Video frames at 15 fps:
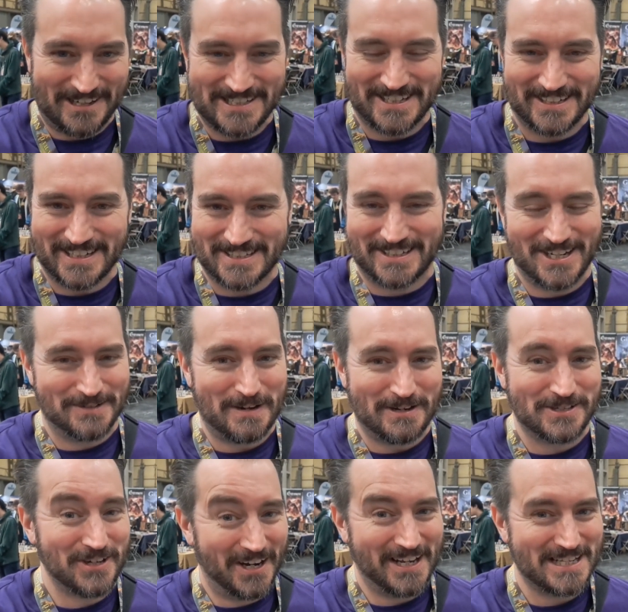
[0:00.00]
Britain. It's going to be
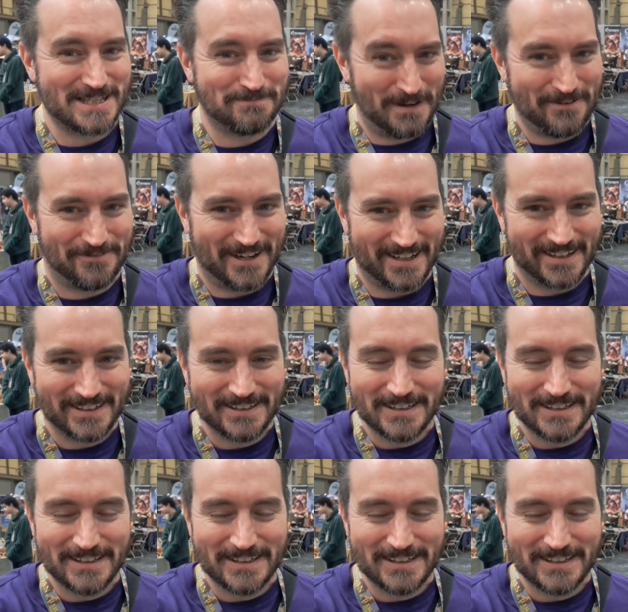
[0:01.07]
jolly spiffing.